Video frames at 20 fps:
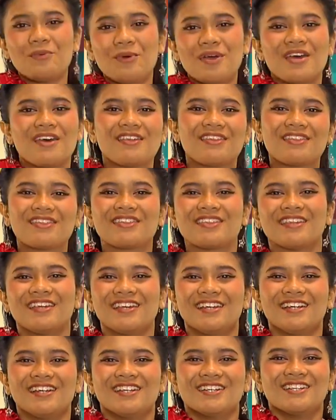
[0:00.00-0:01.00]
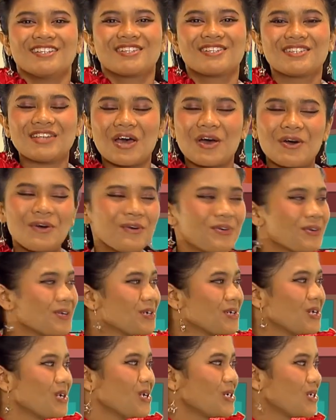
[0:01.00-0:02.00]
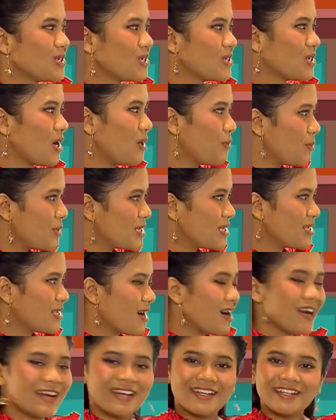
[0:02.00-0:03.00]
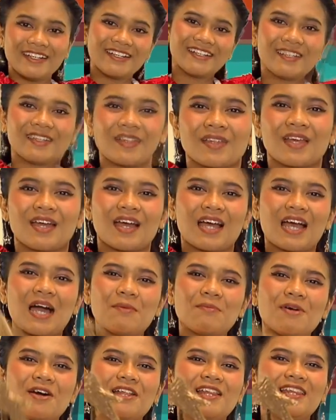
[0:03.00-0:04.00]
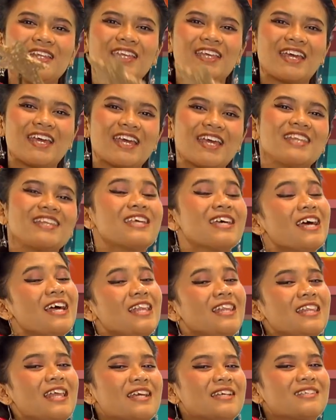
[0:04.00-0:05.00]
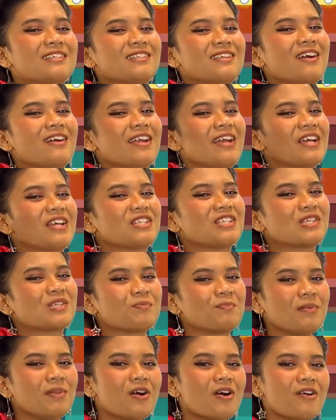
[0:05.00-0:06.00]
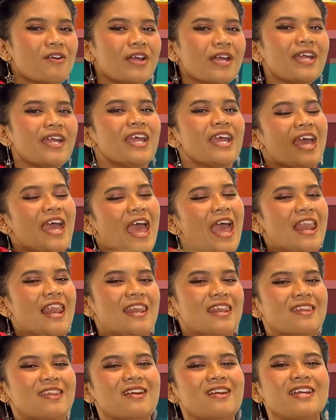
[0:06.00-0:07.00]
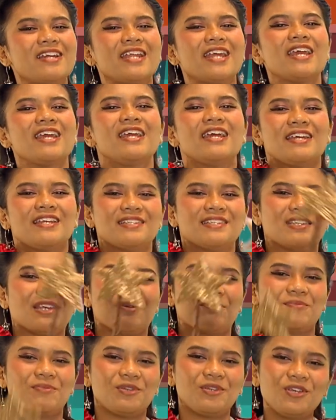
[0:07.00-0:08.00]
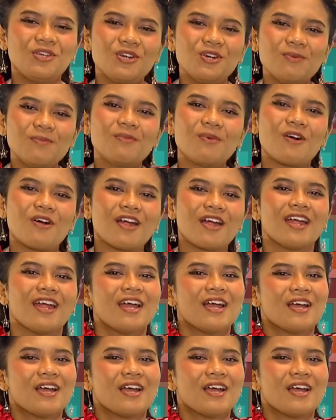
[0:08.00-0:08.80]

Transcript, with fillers: with. So, shall we start? Come on, kids, let's start exploring and learning some new more